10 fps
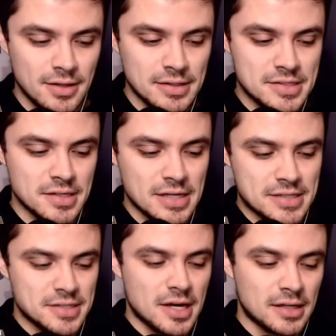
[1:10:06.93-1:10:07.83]

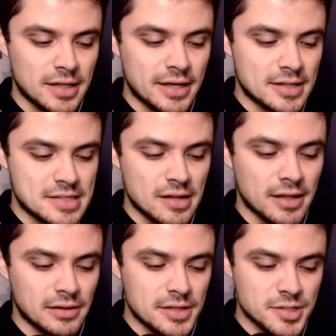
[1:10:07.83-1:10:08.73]
It's not
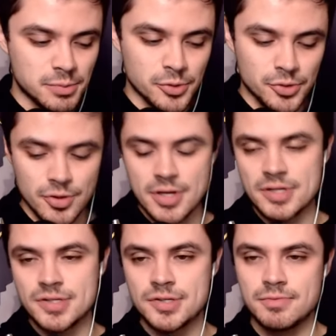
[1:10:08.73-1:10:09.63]
like Lisa Bluter
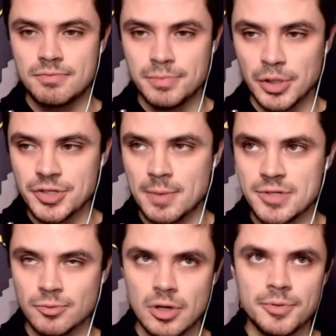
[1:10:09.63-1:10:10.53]
has built up
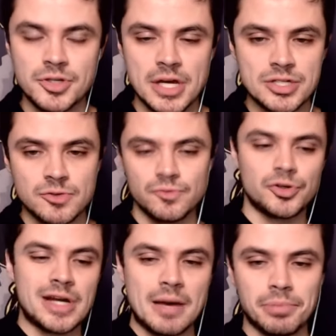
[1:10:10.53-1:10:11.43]
some reputation
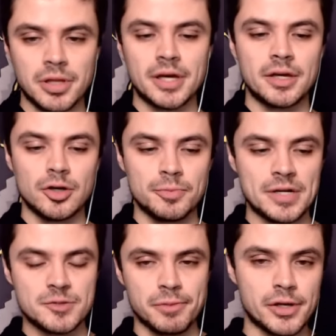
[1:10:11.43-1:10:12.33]
for not playing her
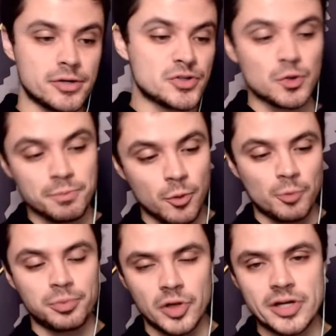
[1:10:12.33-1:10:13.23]
best players
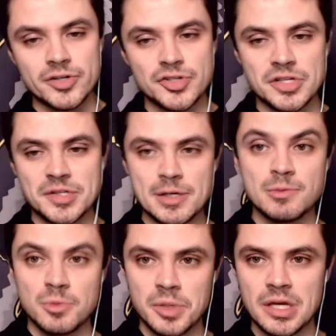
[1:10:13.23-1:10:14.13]
or players that
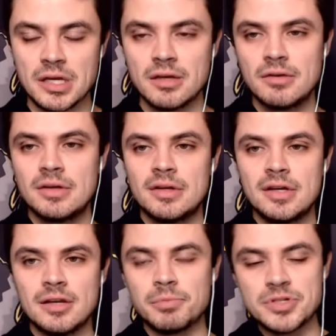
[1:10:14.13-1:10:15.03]
seem to be
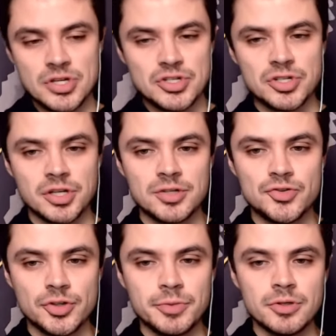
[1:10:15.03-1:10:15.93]
in position to
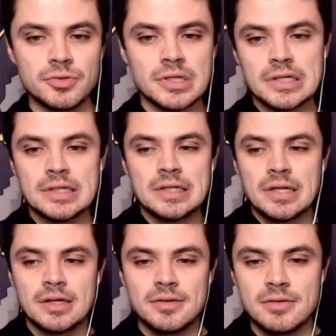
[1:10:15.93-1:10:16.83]
contribute.
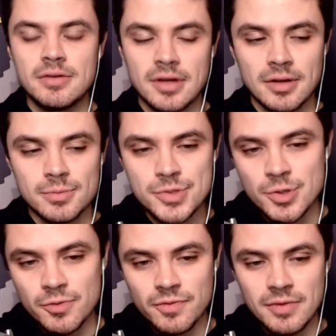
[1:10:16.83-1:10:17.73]

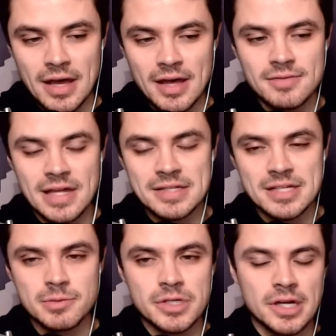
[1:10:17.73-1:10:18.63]
That
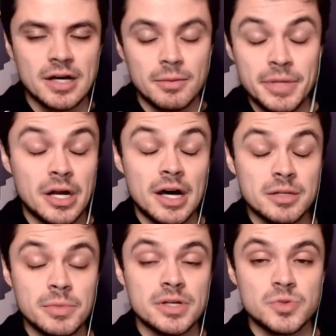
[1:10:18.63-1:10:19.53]
seems a bit odd
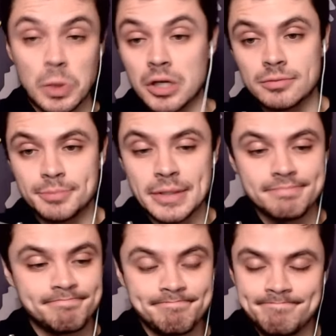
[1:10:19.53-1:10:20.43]
to me as well, but
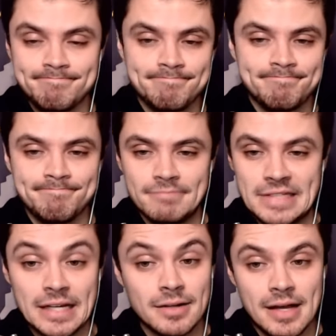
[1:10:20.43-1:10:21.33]

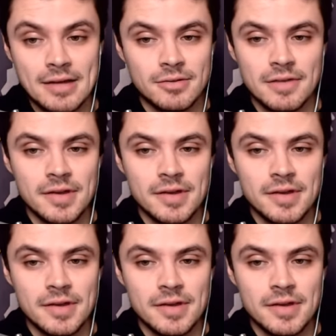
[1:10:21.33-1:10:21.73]
yeah, I don't know.